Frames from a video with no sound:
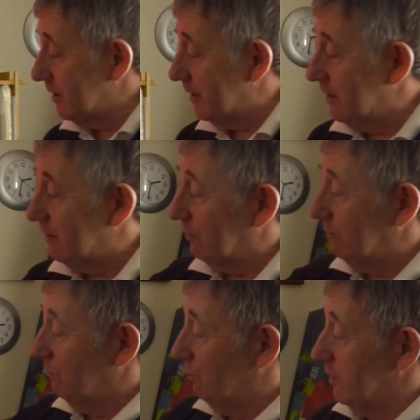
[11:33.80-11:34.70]
there
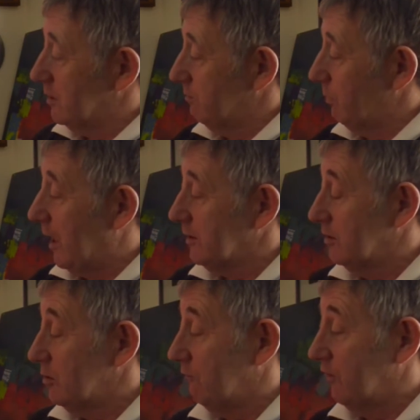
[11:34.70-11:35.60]
with the
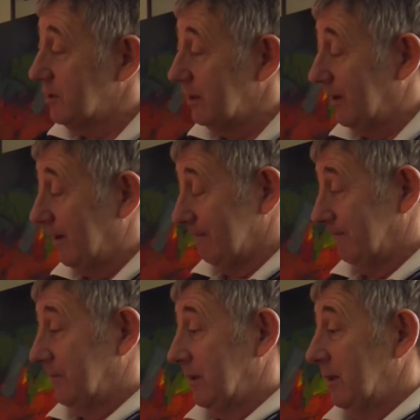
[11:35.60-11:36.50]
splashes. Obviously,
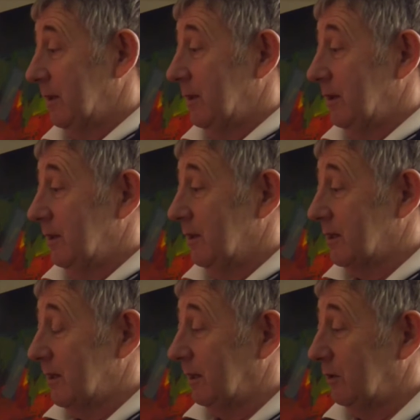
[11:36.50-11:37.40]
there's
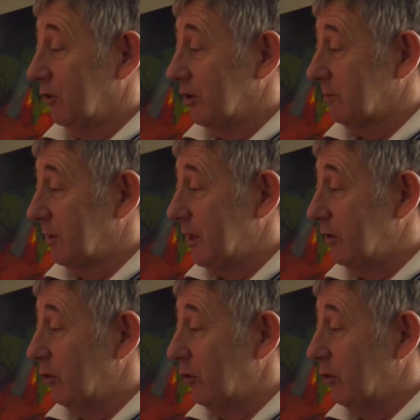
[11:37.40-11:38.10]
an acknowledgement and